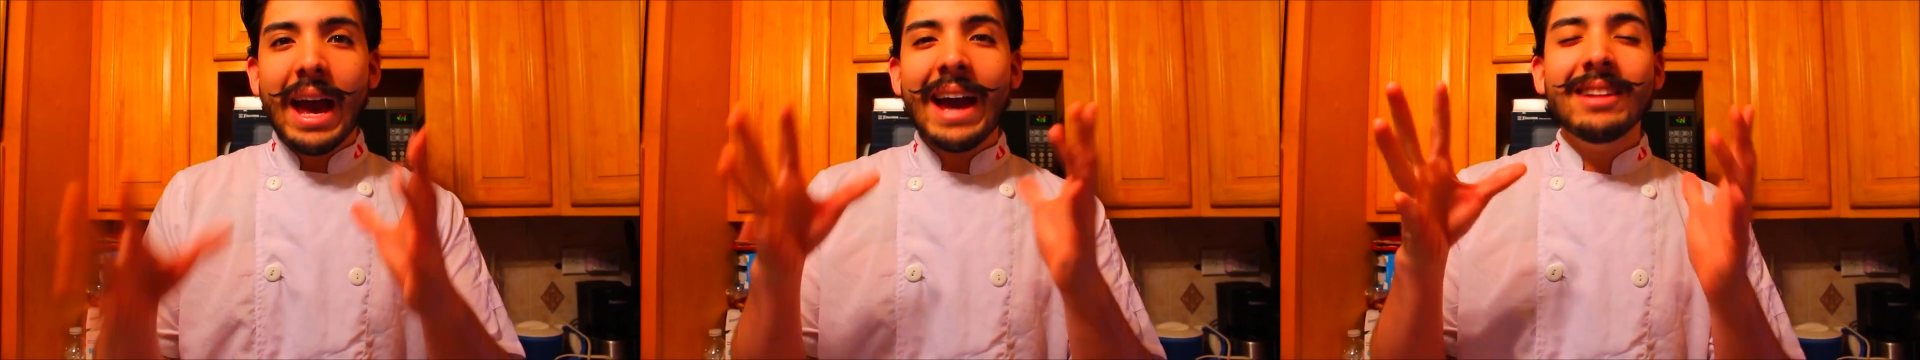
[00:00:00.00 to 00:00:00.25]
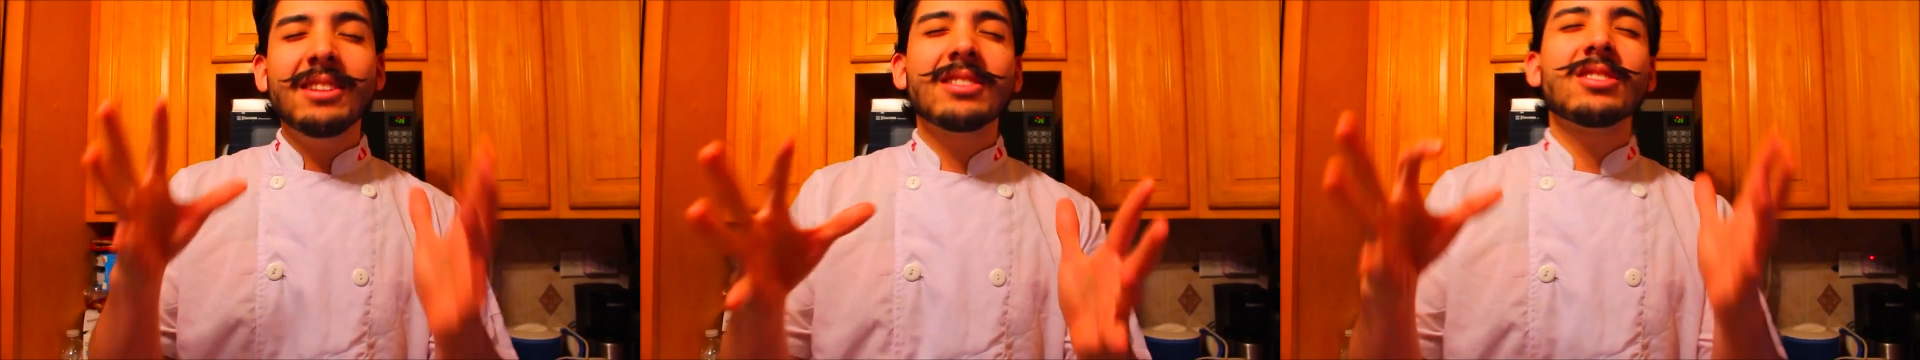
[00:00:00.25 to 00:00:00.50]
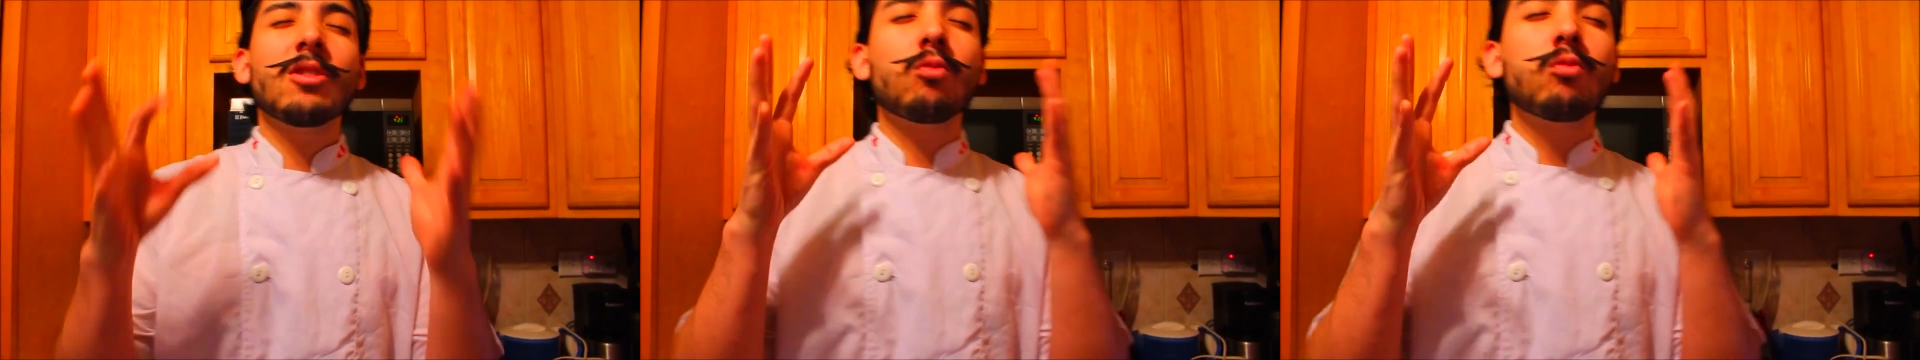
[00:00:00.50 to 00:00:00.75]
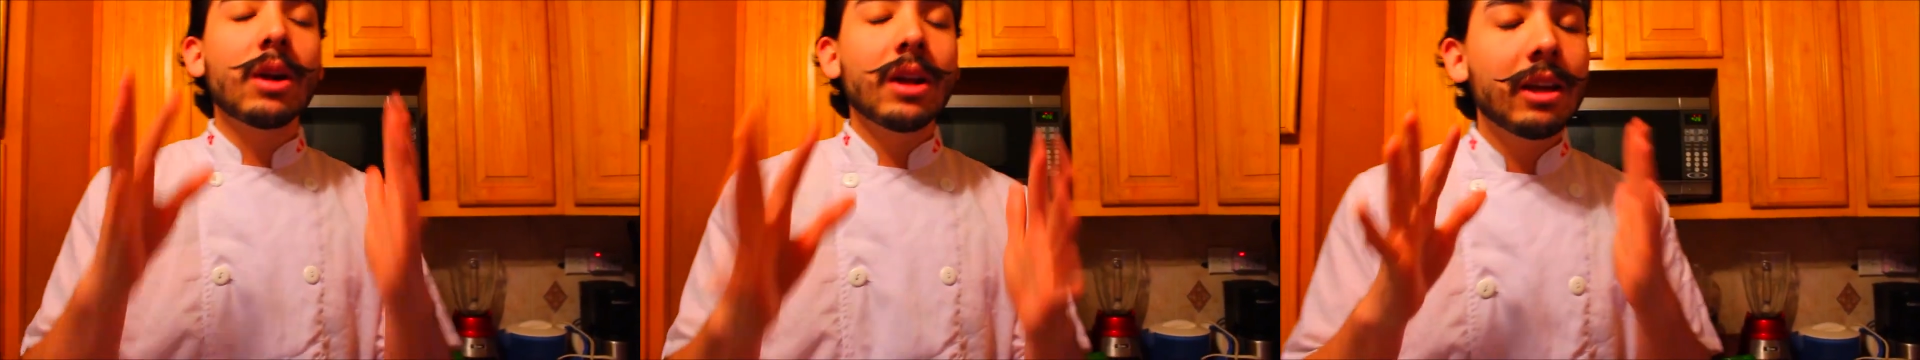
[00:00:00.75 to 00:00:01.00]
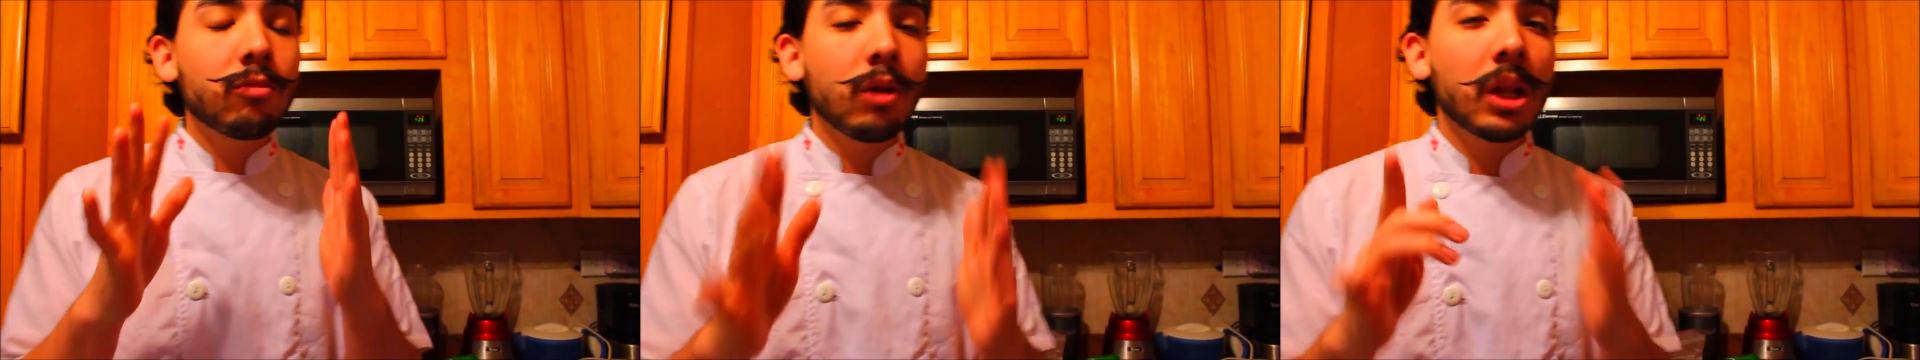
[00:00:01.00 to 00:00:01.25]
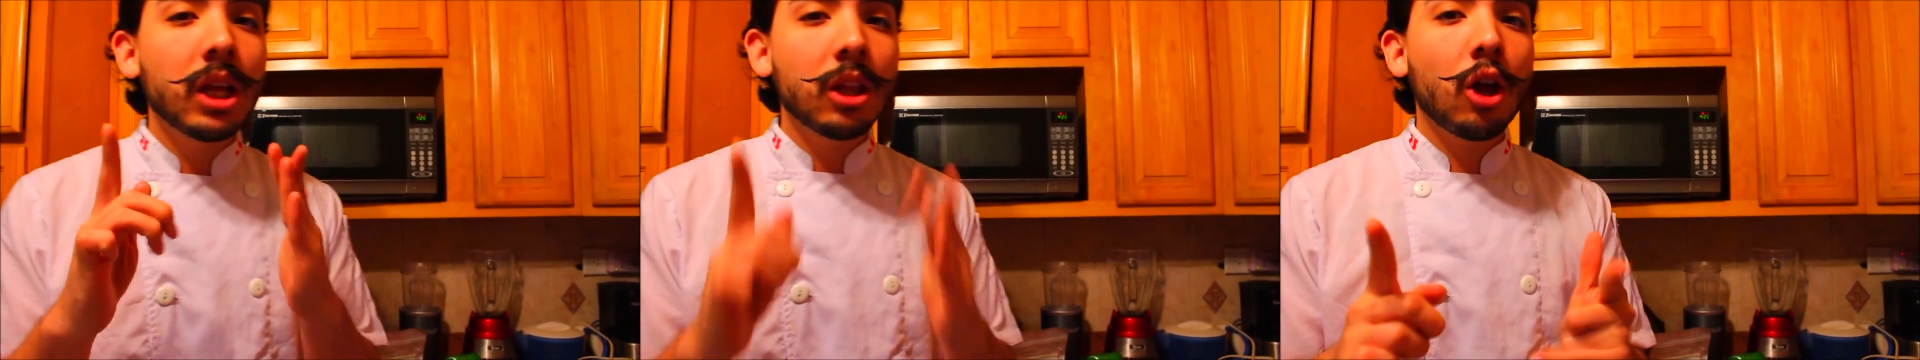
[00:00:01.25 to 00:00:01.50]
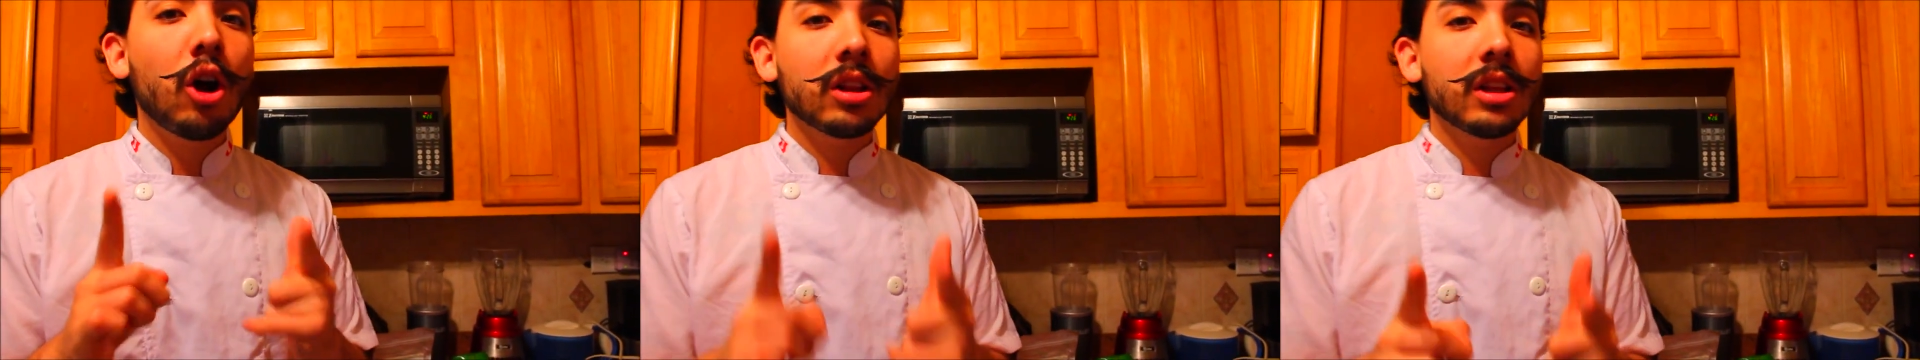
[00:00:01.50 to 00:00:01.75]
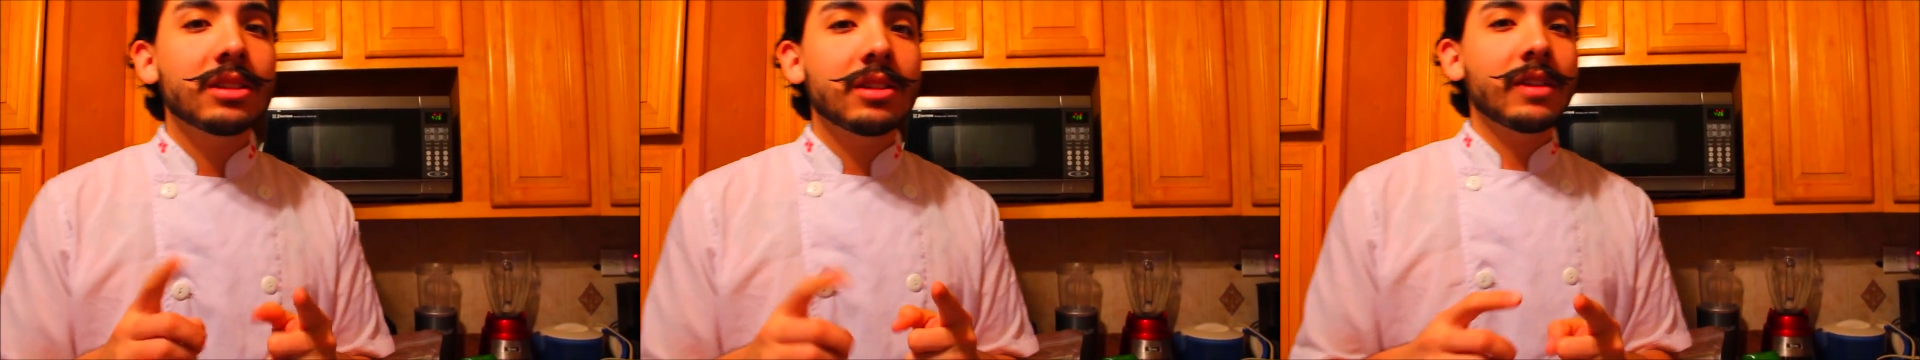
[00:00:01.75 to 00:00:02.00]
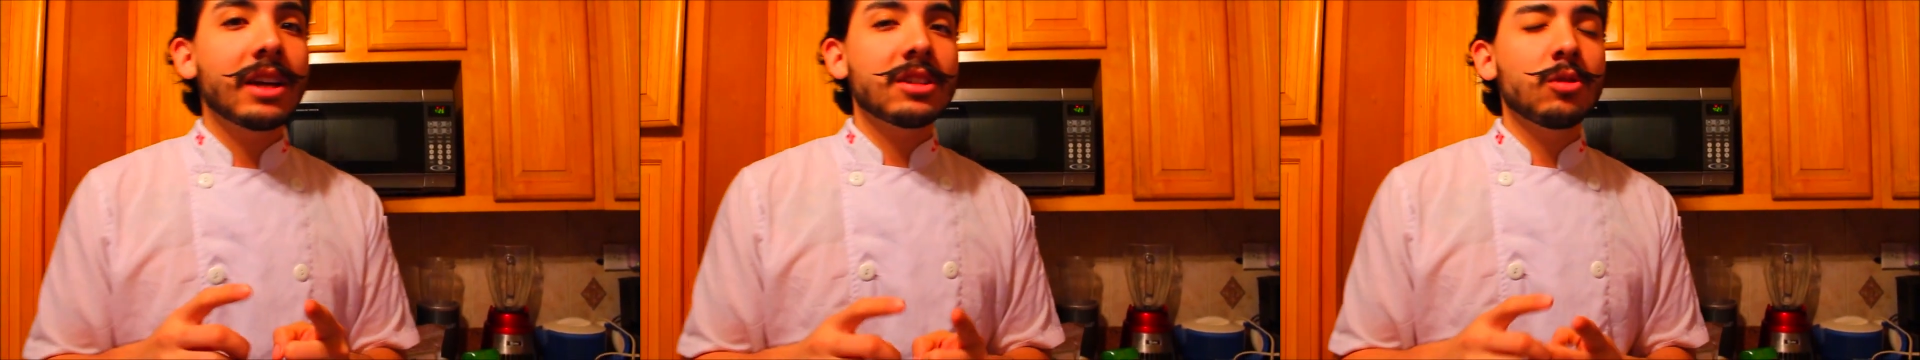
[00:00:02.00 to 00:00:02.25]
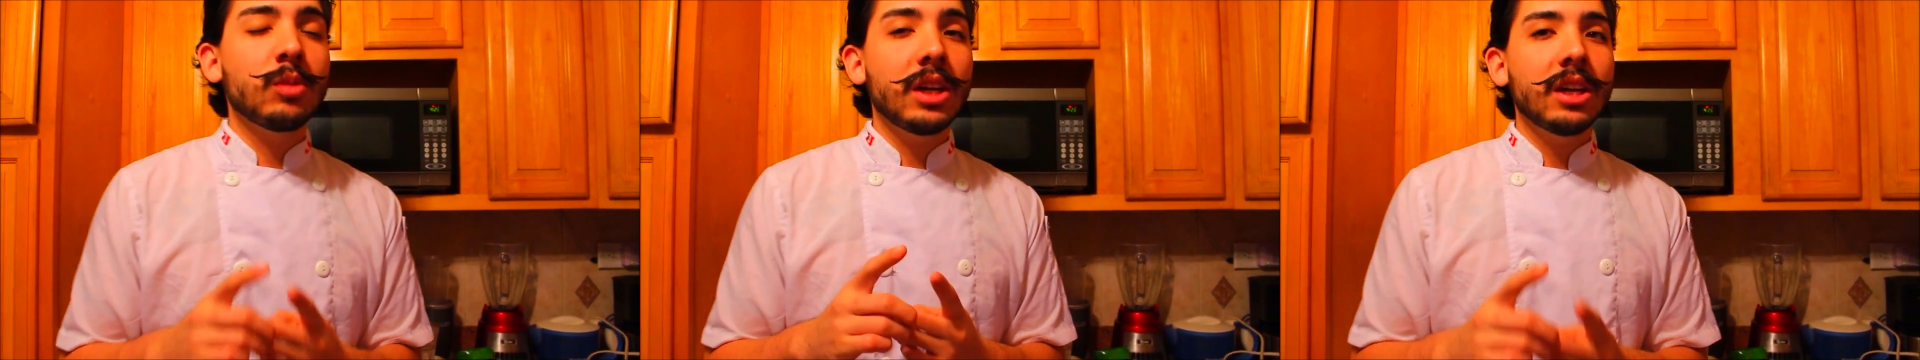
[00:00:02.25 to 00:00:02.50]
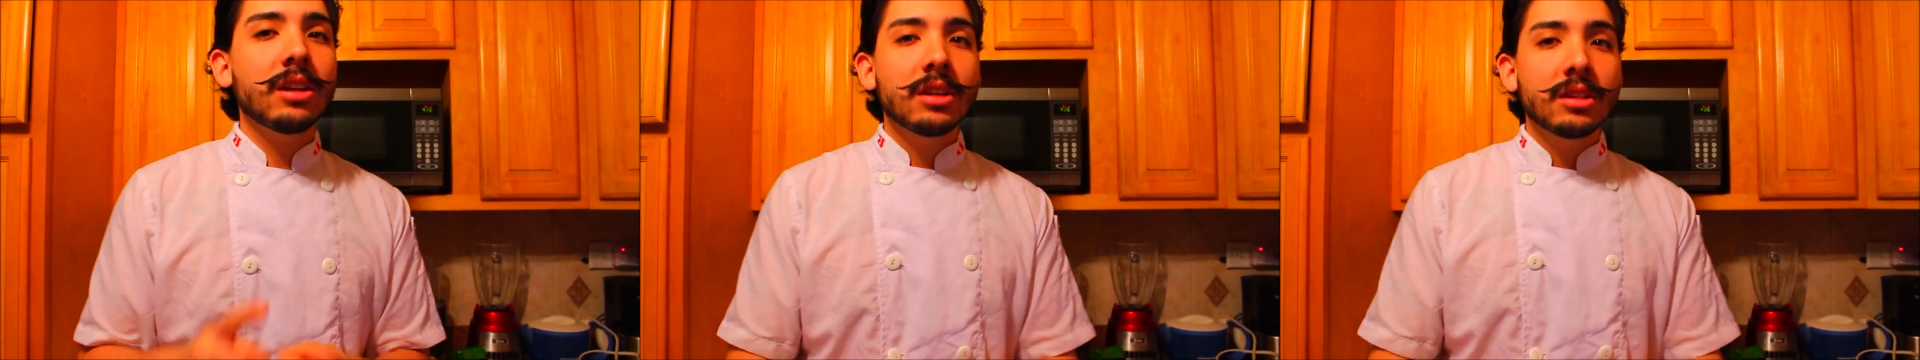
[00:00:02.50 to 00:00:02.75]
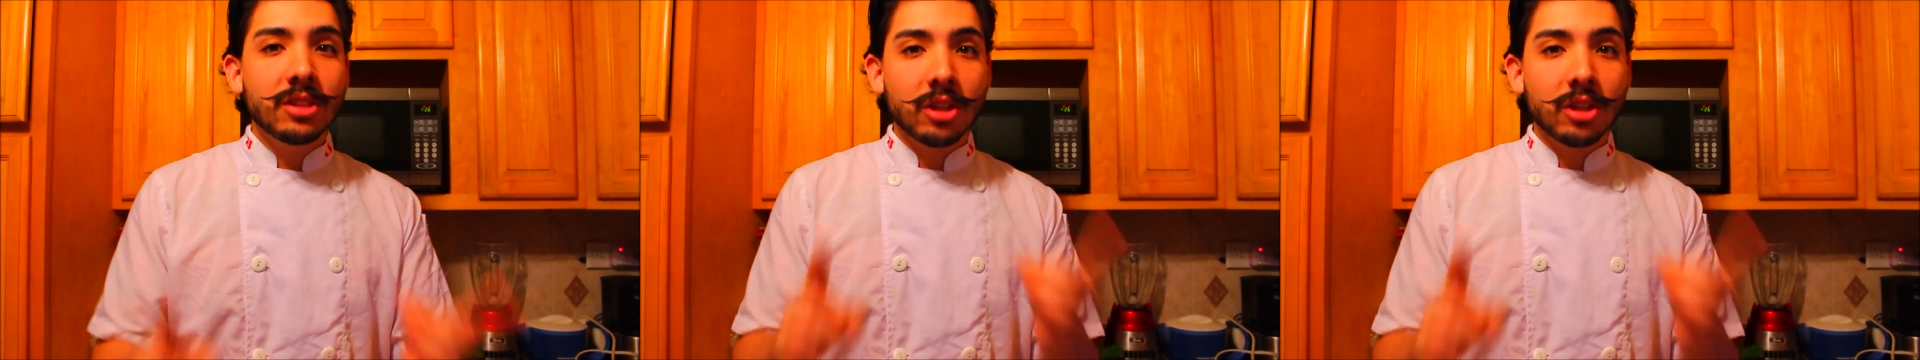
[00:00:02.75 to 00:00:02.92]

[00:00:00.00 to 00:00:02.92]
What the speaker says: And this is a really, really long list of things you need